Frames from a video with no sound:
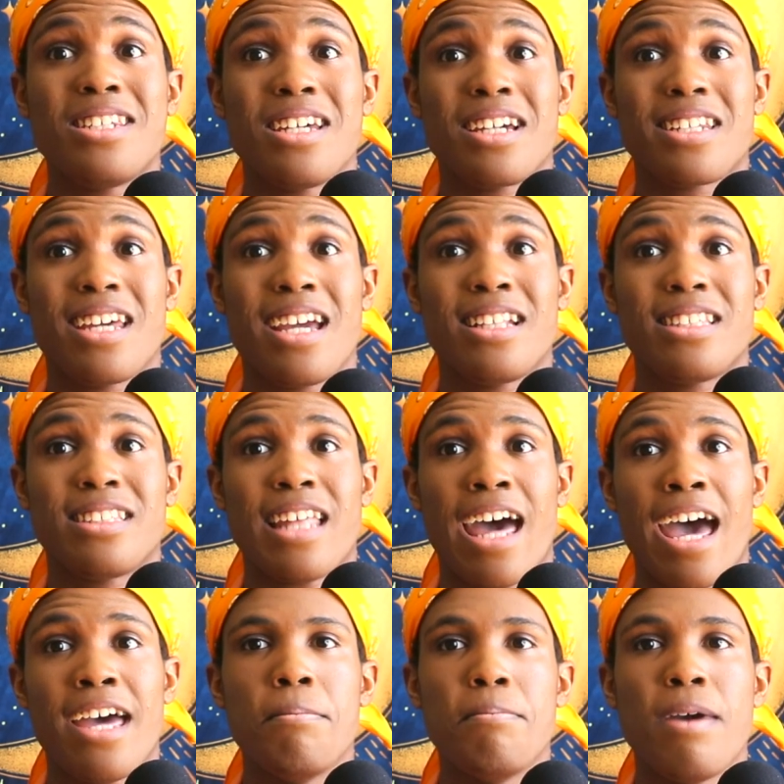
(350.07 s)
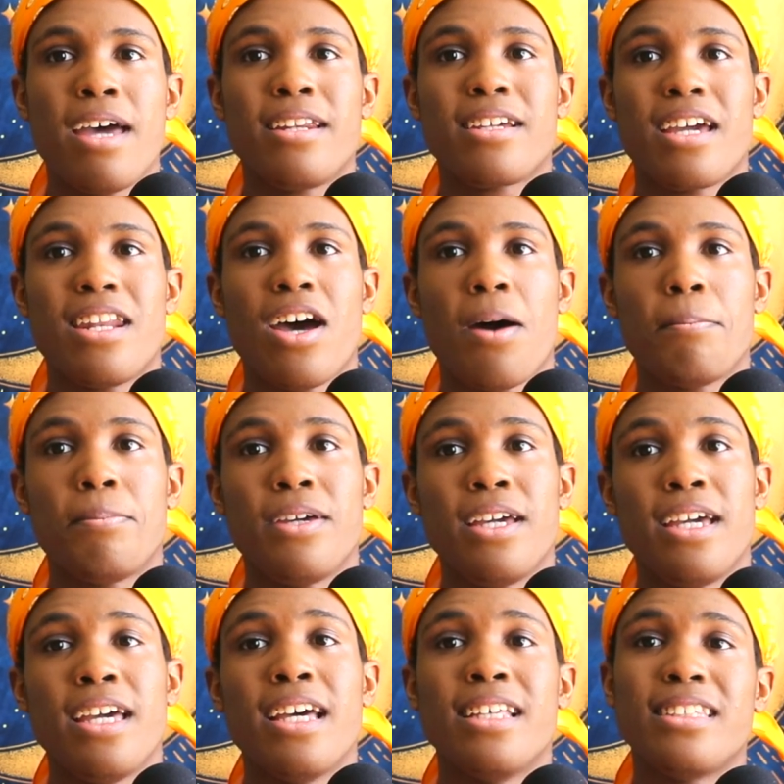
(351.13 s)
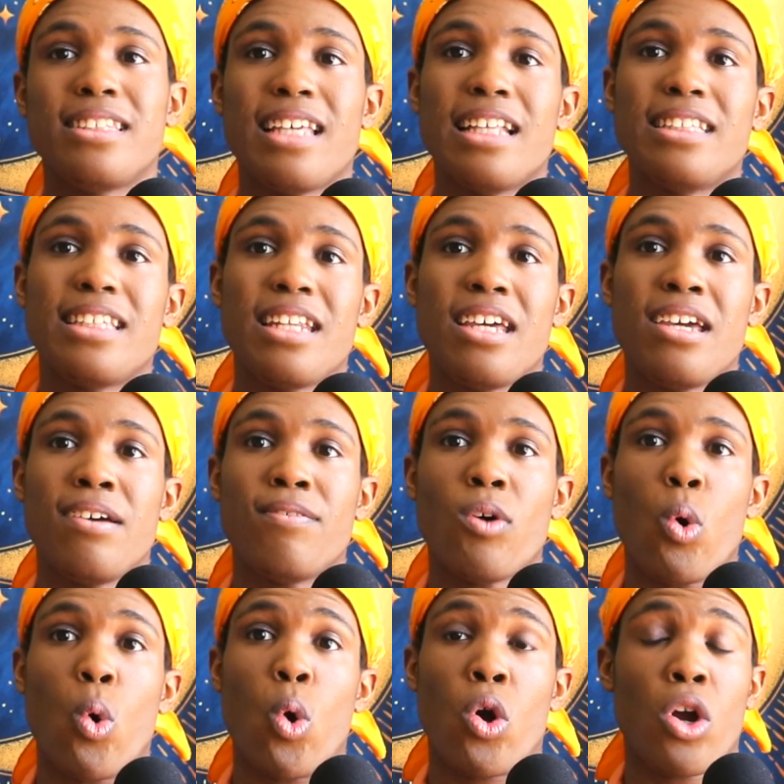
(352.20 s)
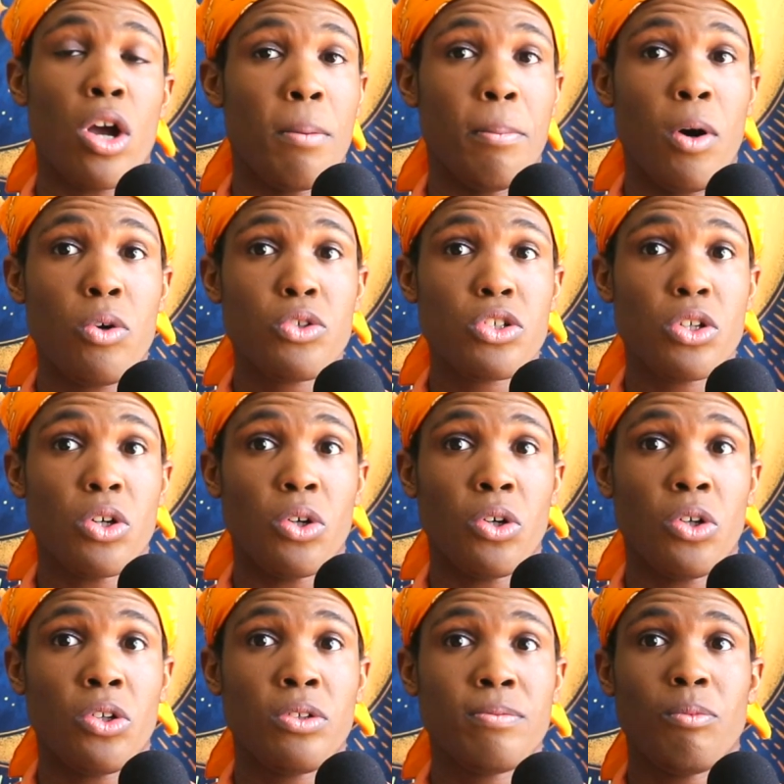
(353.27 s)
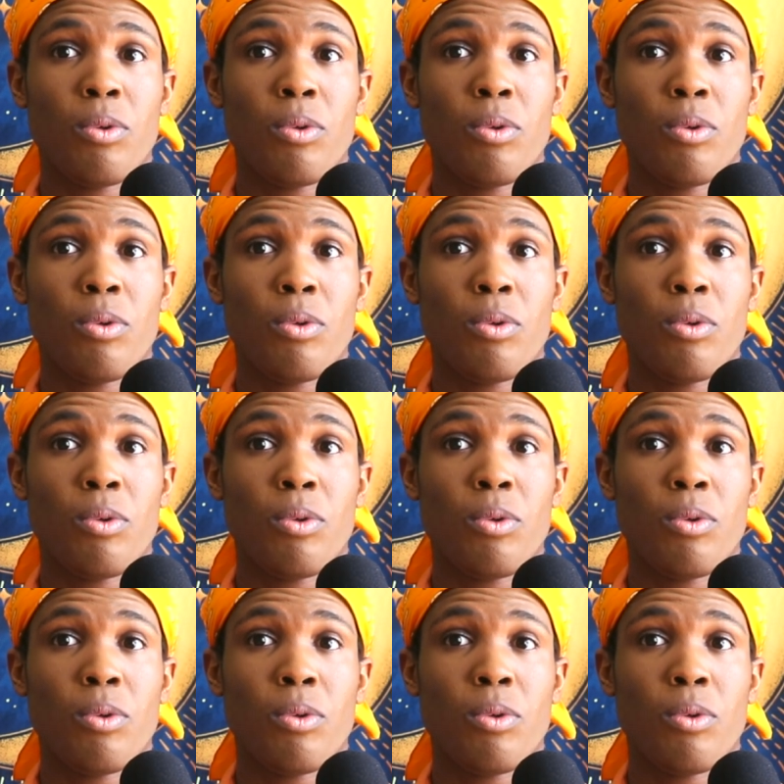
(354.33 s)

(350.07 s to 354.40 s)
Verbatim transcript: dictates that men cannot be sensitive or emotional